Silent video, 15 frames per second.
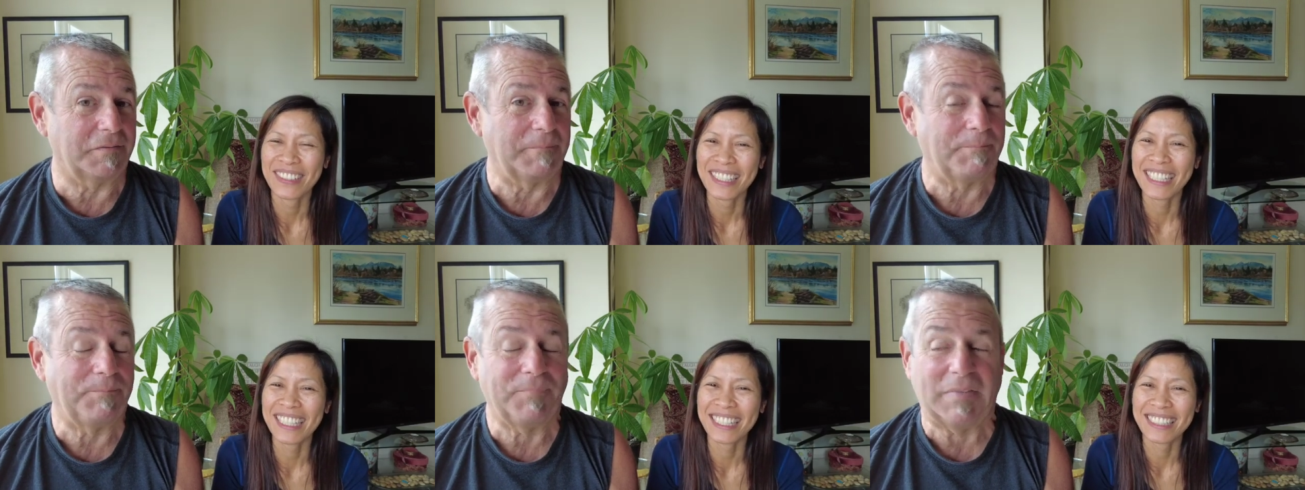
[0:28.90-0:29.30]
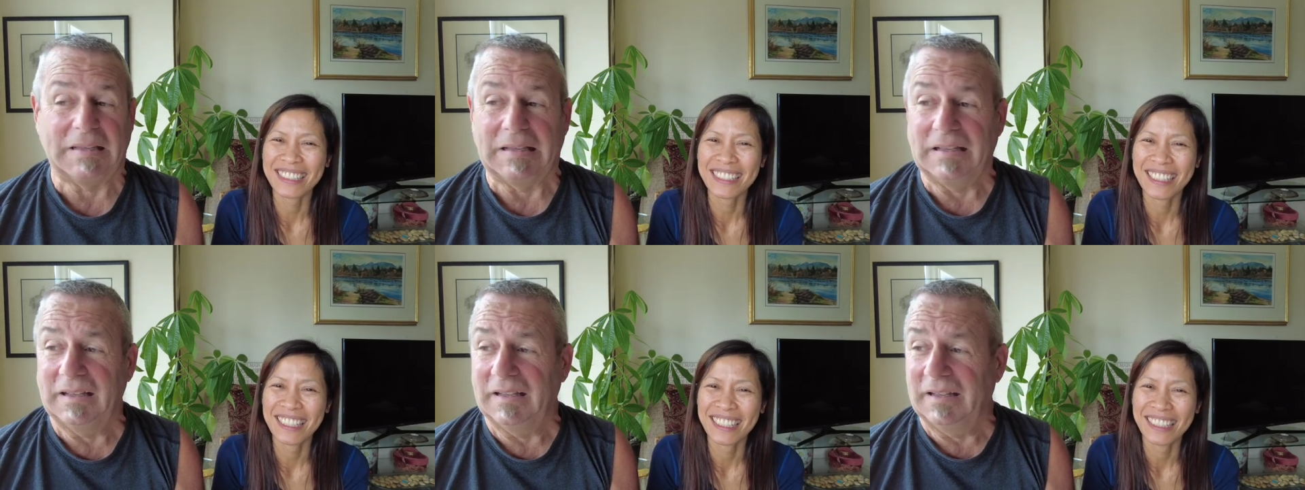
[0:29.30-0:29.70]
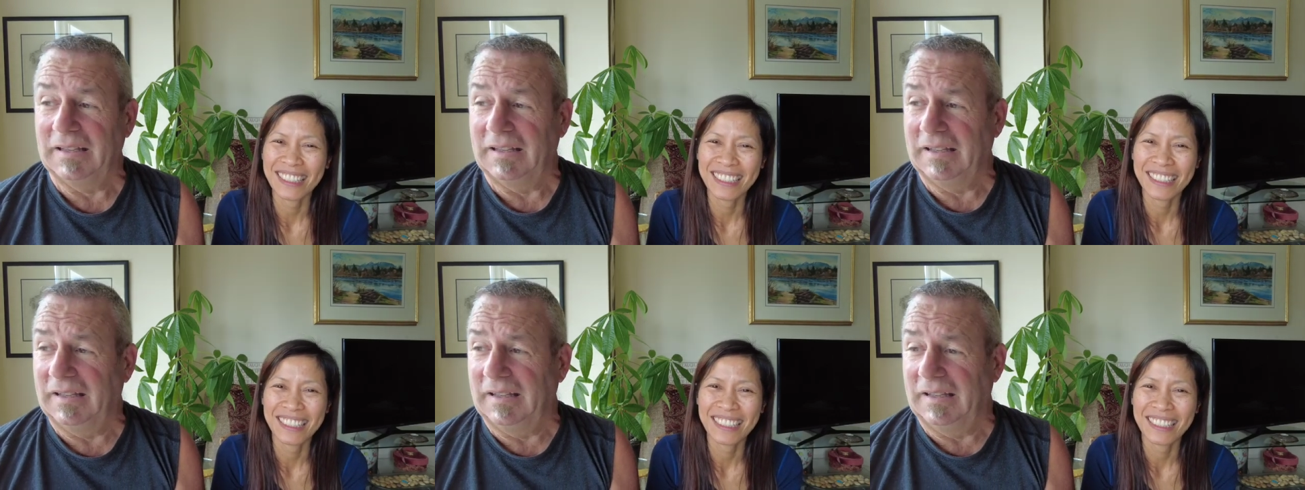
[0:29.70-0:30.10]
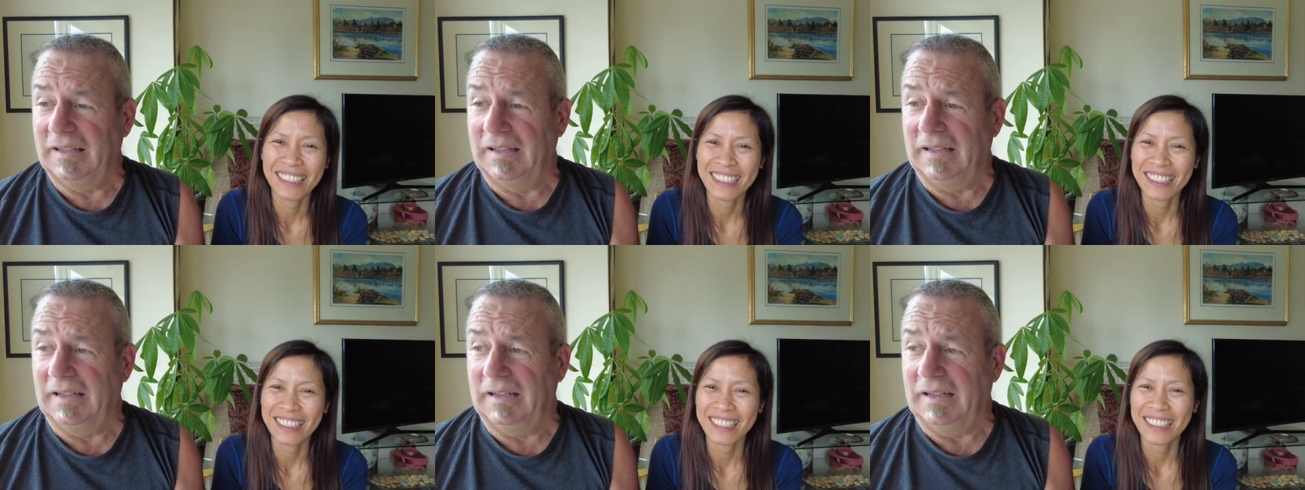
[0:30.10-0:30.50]
Speaker 1: Right.
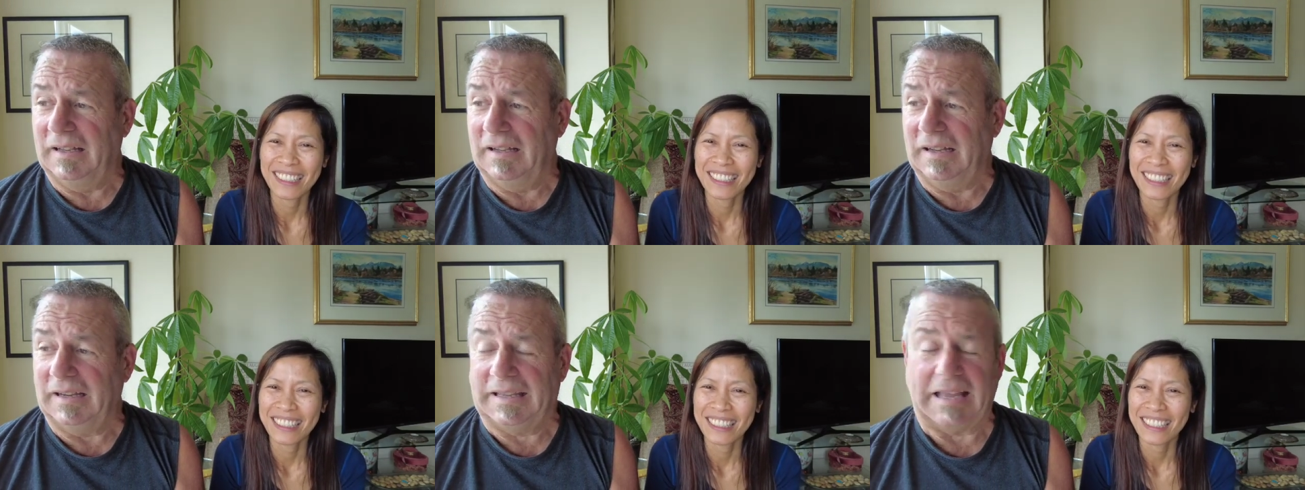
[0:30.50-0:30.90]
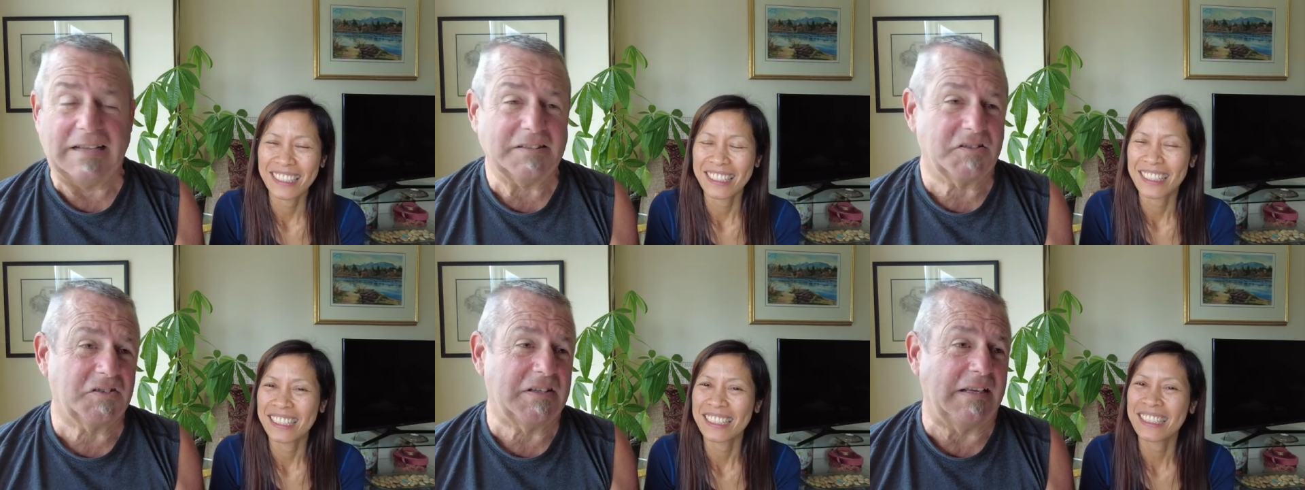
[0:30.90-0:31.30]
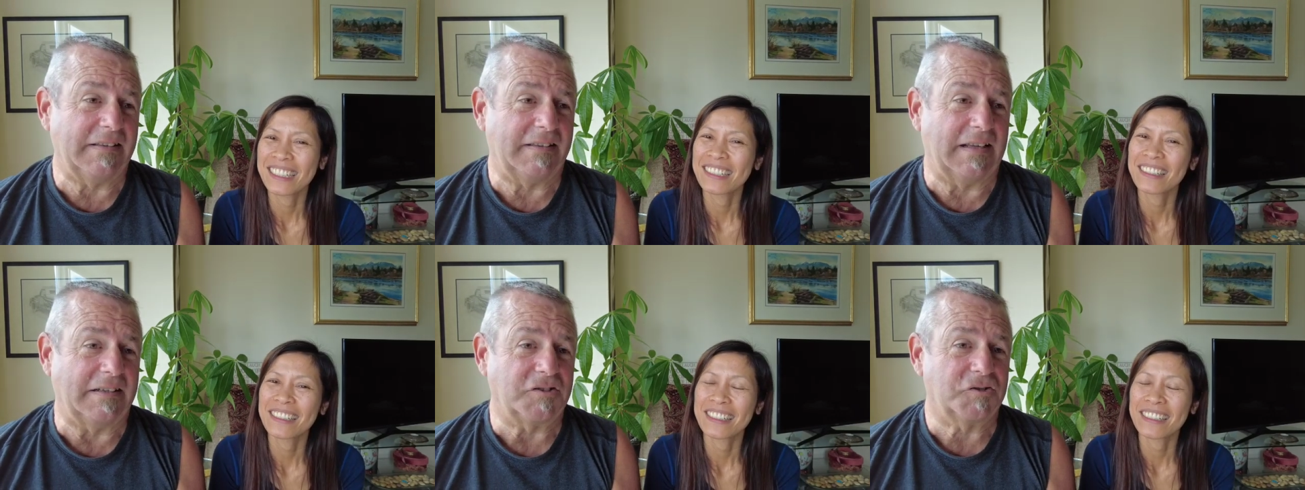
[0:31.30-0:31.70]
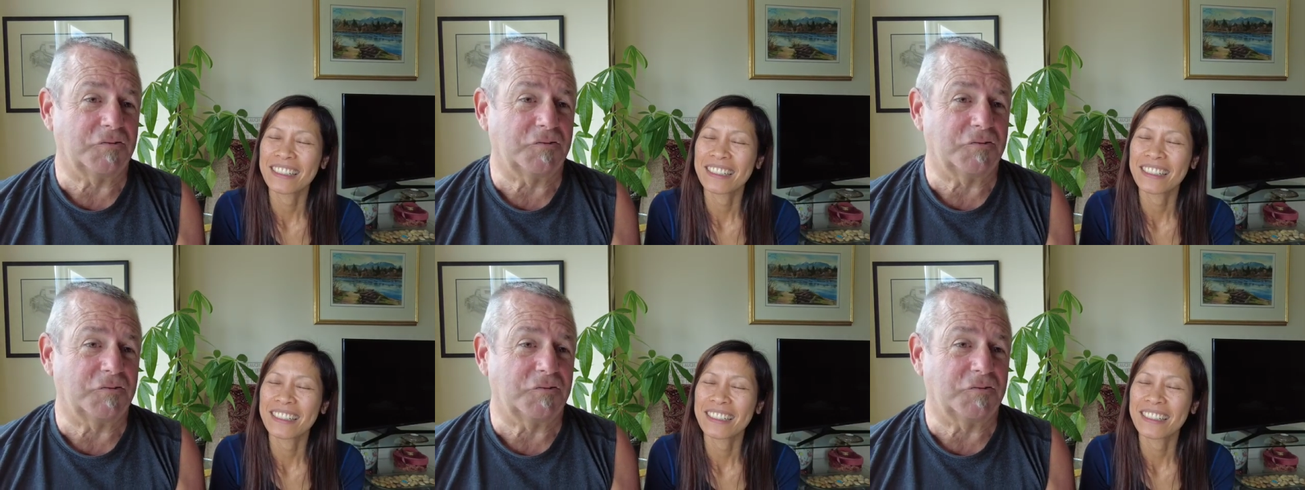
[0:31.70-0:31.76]
I can't state that